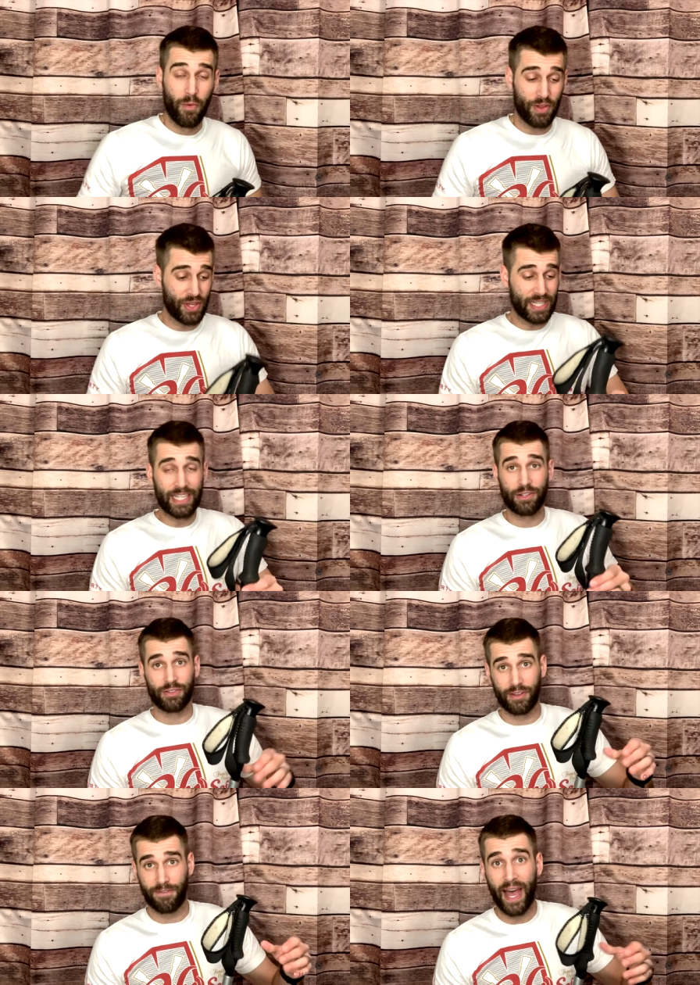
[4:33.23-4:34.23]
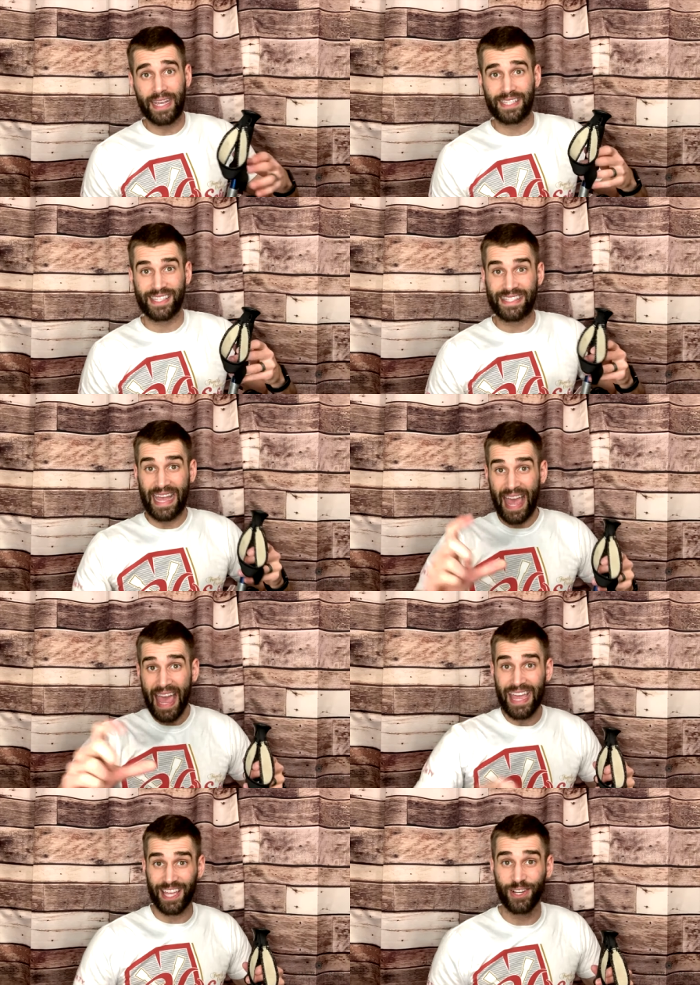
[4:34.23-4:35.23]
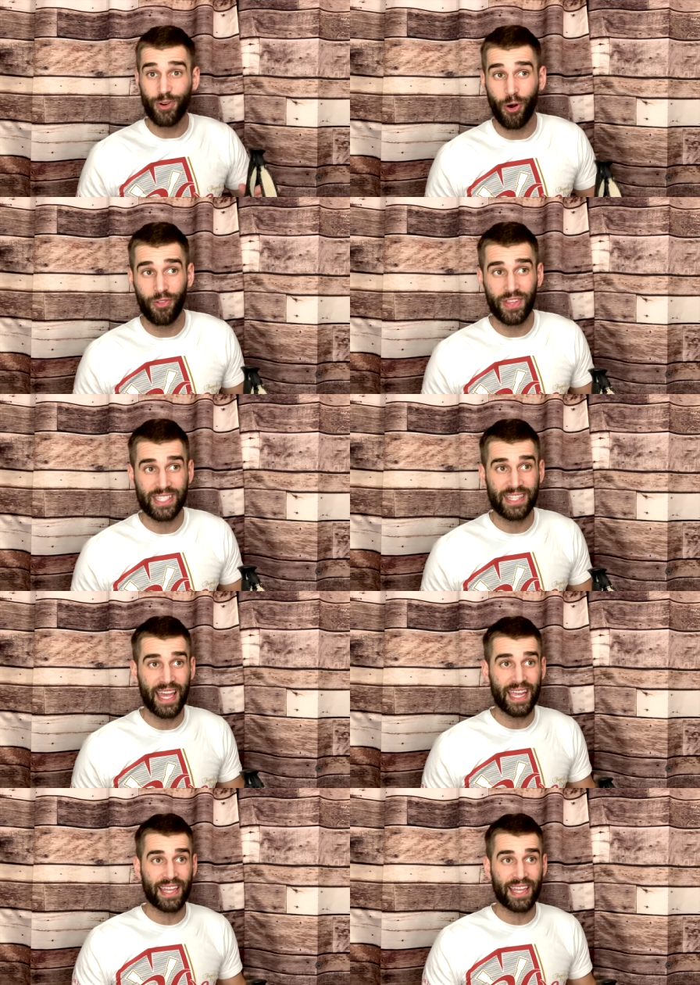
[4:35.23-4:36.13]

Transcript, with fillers: with a digital device and say, hey, can you hold this thing?